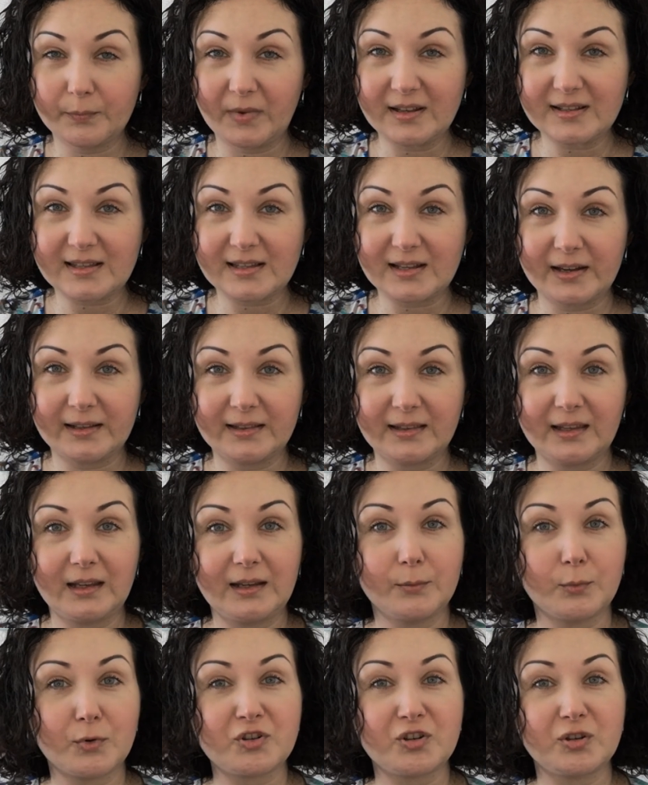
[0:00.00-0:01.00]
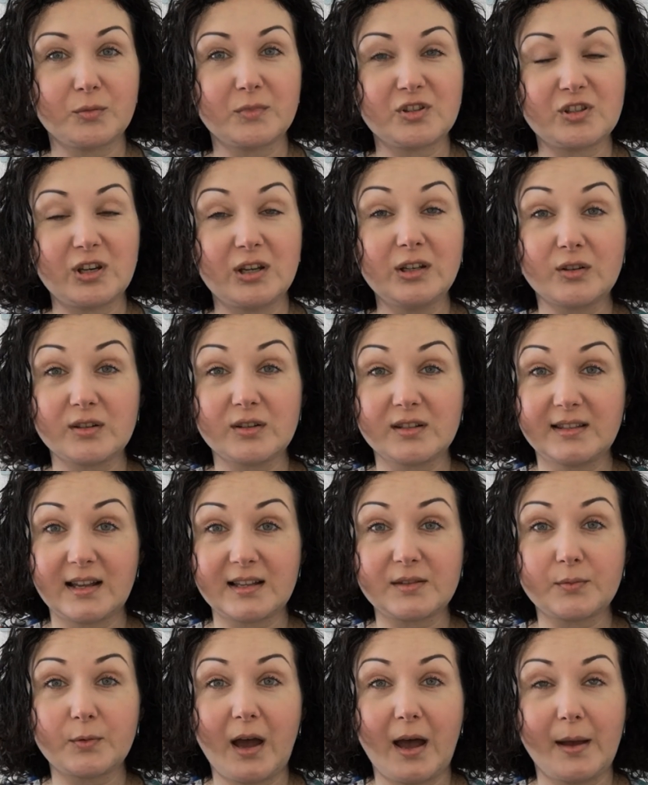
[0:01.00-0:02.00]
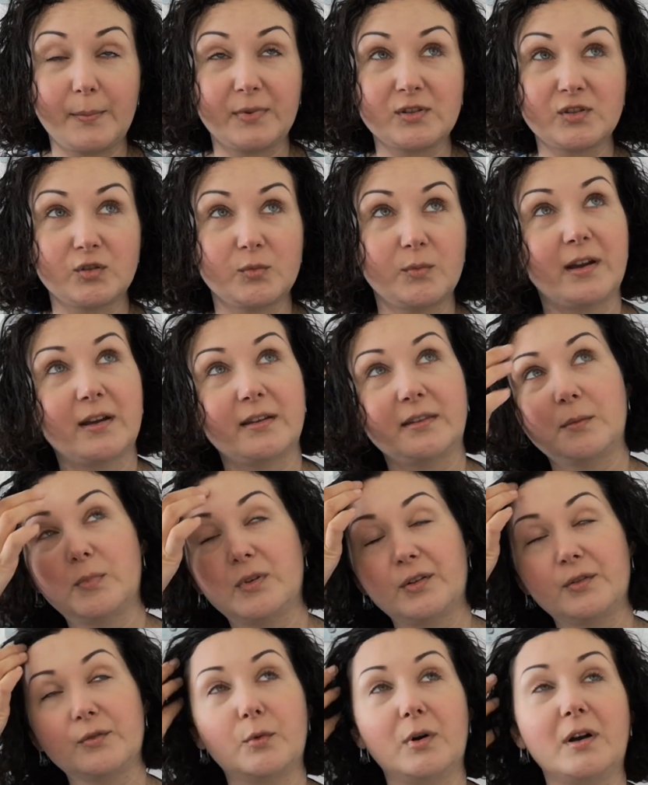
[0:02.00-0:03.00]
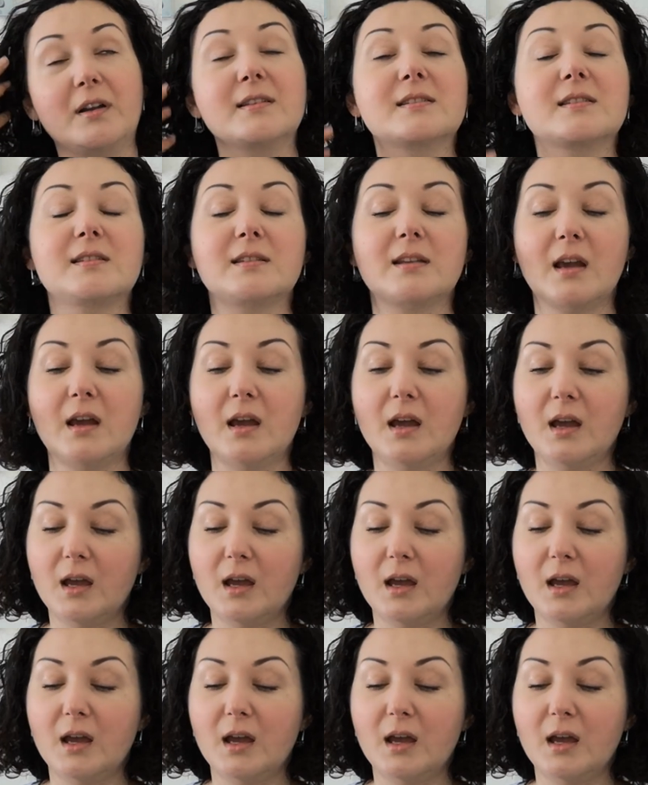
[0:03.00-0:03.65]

inside the washing machine, because that's what happened to my other blue ones.